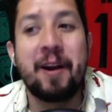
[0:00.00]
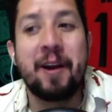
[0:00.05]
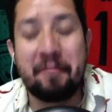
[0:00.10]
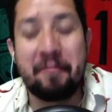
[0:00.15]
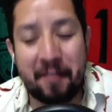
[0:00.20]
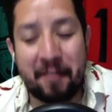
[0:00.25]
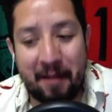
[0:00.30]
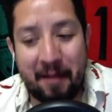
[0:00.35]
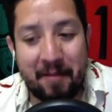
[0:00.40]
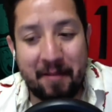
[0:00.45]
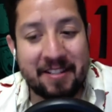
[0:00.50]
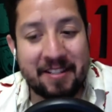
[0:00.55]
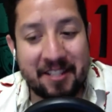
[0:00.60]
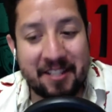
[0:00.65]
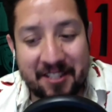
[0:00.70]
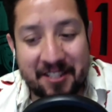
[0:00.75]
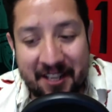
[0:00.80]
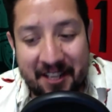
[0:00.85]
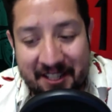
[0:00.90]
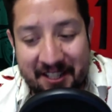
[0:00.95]
for that
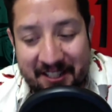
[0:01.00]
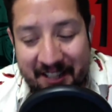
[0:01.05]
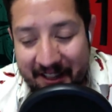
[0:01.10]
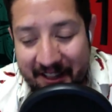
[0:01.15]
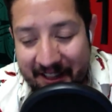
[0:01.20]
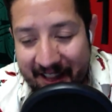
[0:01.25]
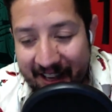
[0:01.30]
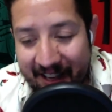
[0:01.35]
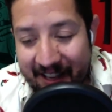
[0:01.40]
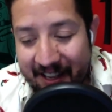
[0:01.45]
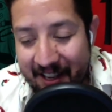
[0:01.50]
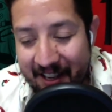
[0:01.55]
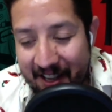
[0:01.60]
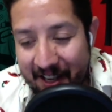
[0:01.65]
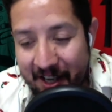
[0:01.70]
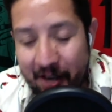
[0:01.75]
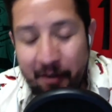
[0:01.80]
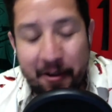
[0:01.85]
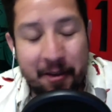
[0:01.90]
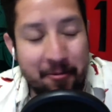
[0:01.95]
message that he said that
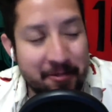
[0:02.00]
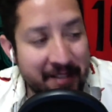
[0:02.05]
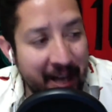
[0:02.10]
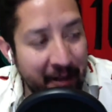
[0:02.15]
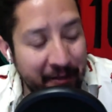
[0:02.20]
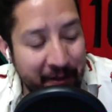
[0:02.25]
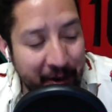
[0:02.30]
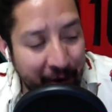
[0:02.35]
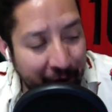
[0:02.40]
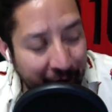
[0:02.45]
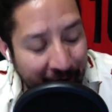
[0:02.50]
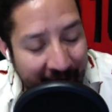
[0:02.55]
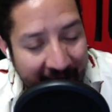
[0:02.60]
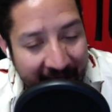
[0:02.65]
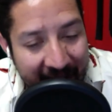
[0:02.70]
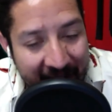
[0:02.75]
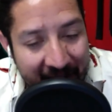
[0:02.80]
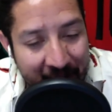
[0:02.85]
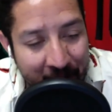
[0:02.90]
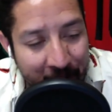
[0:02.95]
he was out there crying
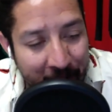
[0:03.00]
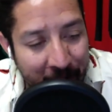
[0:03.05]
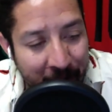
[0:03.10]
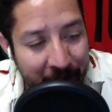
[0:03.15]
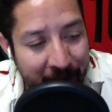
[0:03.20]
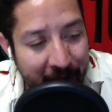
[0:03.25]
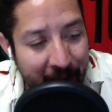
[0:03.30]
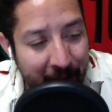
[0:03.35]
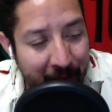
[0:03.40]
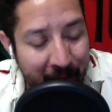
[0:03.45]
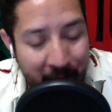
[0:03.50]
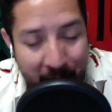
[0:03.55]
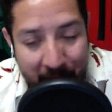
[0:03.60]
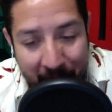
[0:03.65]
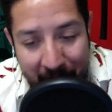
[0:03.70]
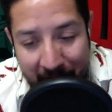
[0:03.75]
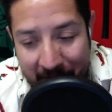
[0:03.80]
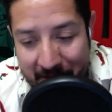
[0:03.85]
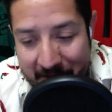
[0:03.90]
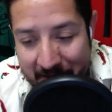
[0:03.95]
in the World Cup, and we were
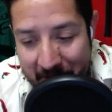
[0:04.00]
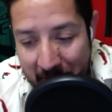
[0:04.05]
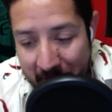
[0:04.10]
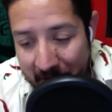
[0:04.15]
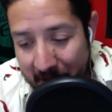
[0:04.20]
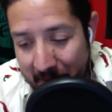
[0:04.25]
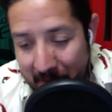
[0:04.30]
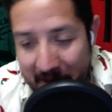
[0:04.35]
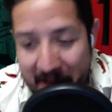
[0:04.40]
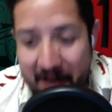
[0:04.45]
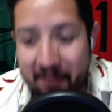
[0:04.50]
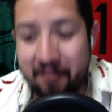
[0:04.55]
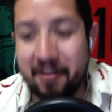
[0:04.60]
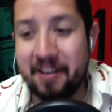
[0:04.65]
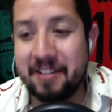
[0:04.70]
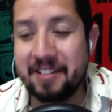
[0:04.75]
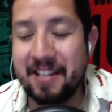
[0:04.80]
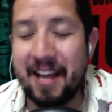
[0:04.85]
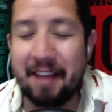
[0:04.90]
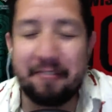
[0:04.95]
consoling him, and here he
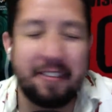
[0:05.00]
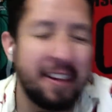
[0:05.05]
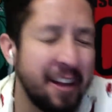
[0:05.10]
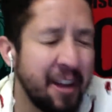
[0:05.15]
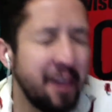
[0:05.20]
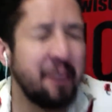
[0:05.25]
is laughing.